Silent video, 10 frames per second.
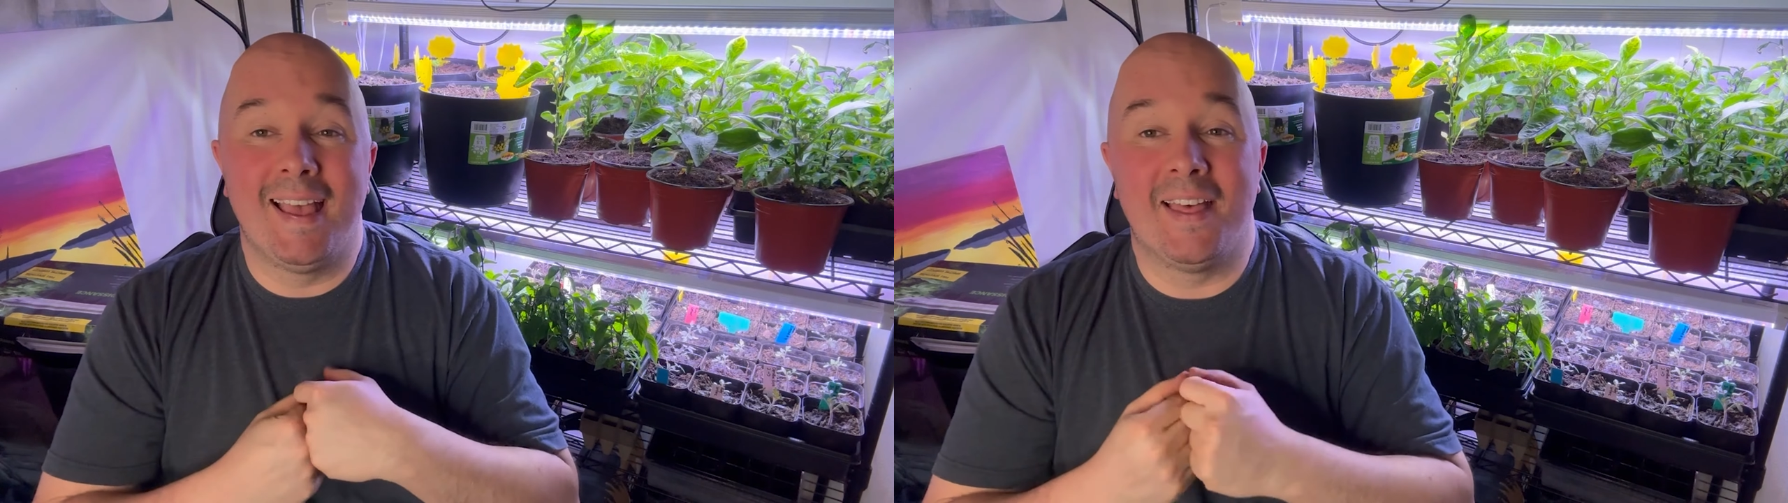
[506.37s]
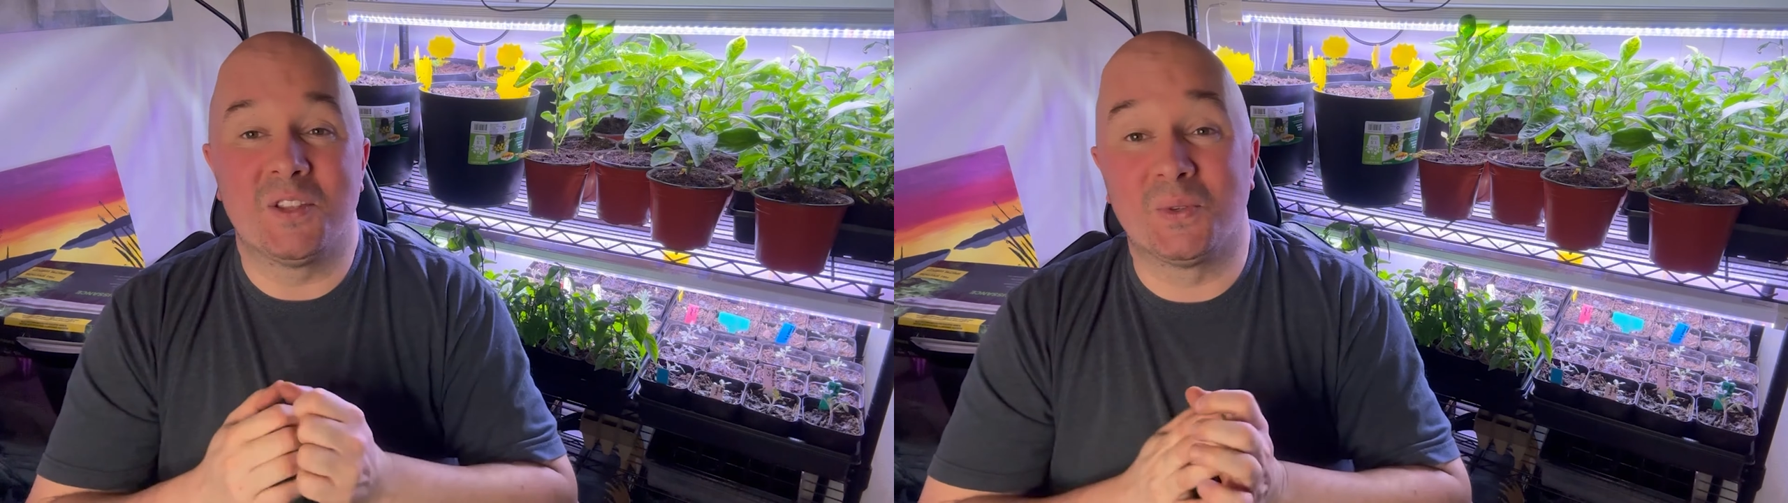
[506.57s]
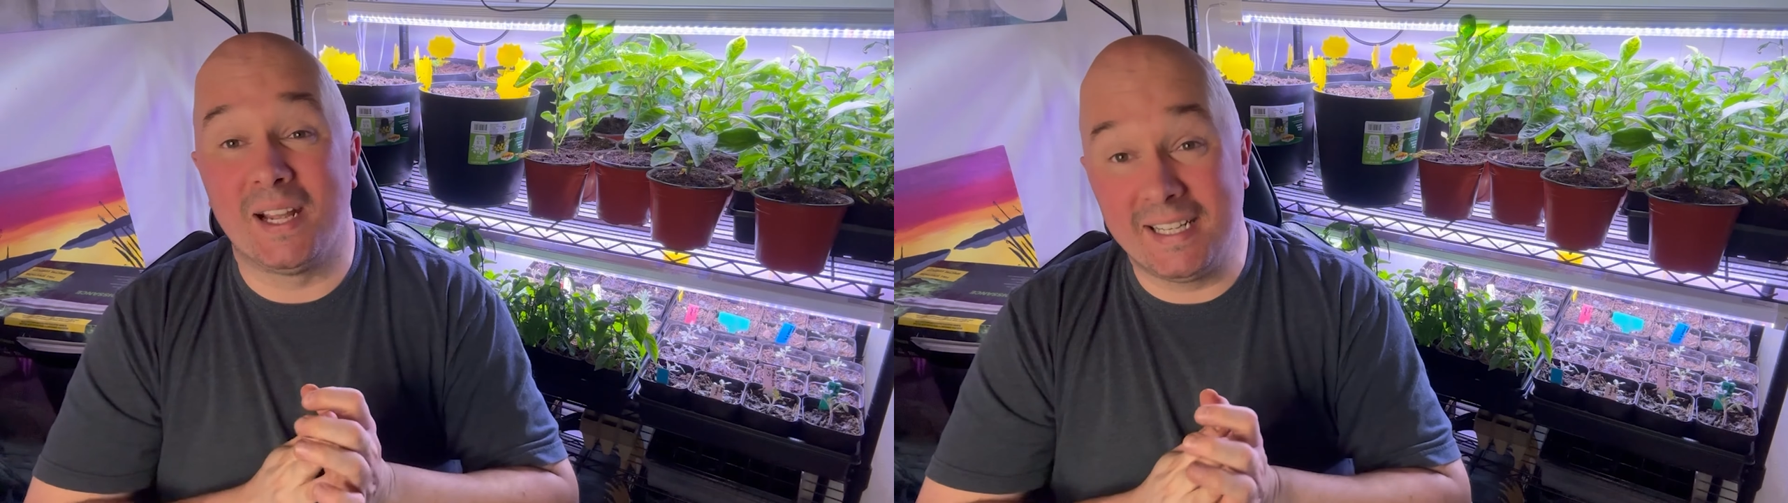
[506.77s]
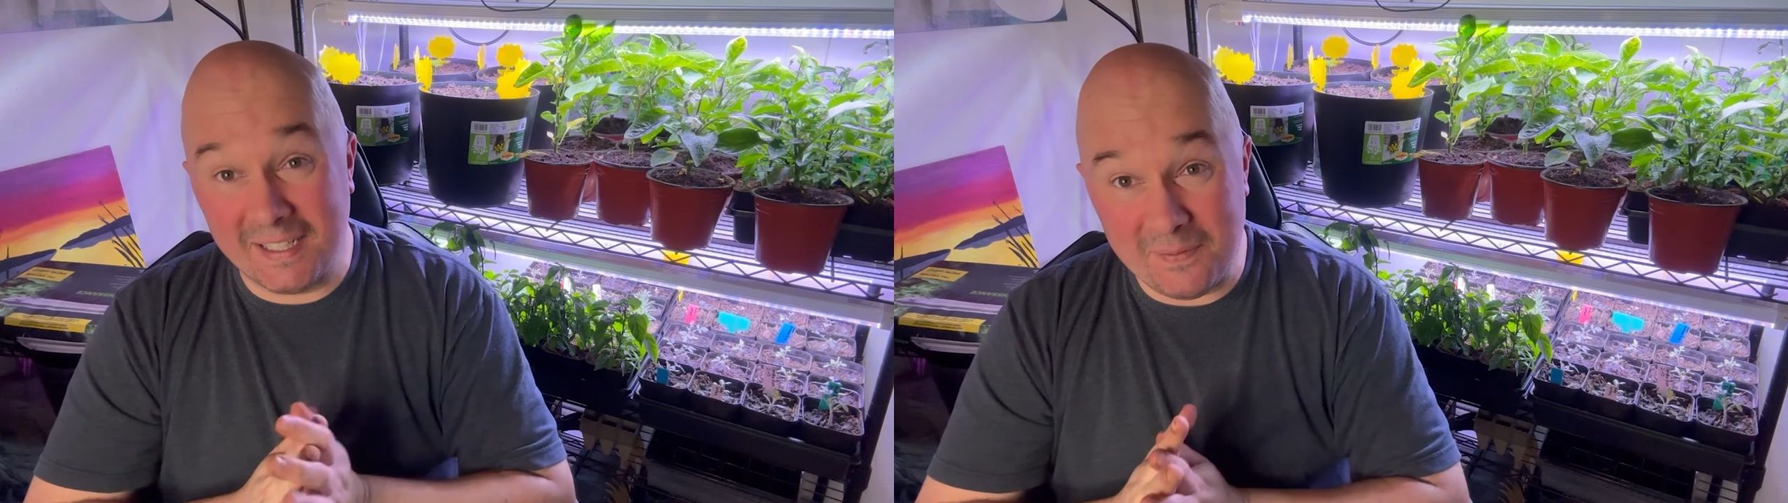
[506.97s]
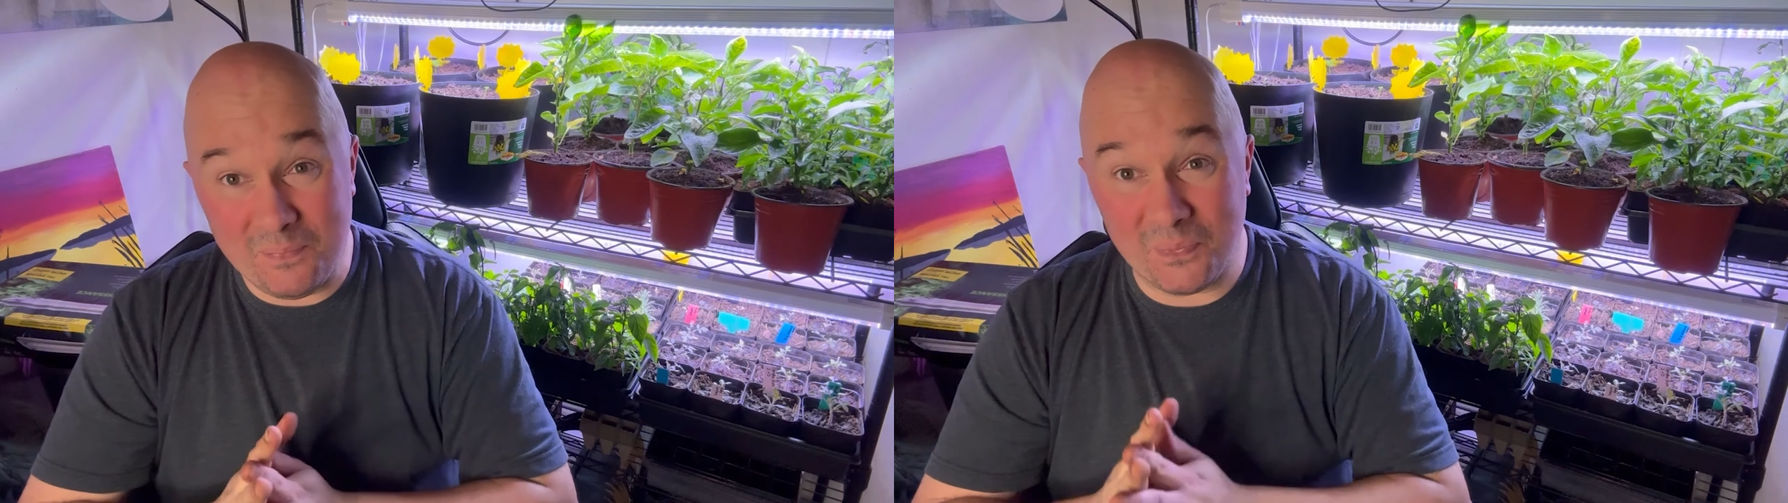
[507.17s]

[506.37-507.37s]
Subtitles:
That's what I did.